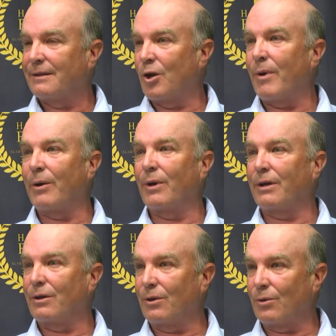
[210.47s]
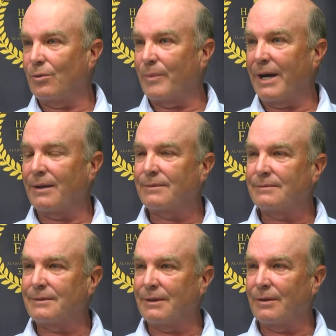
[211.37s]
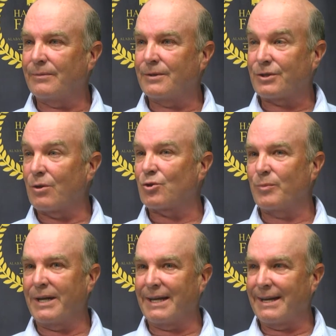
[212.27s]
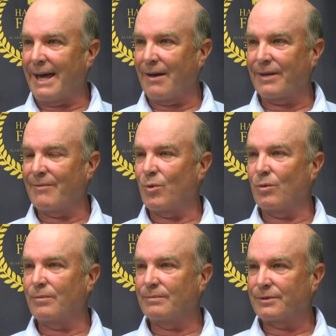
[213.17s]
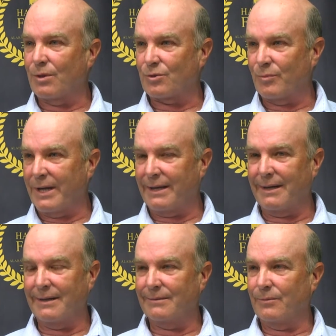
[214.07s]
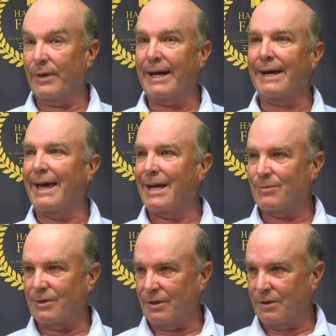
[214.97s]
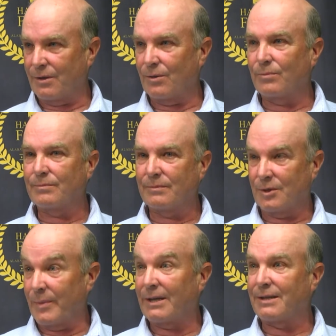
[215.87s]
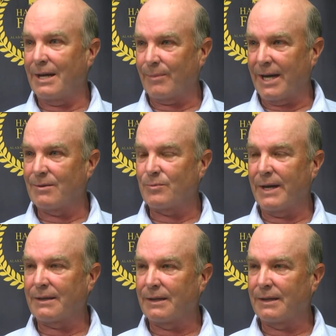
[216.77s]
Nobody really knew about the social media now. They have more social media and rec games than you do the big time games back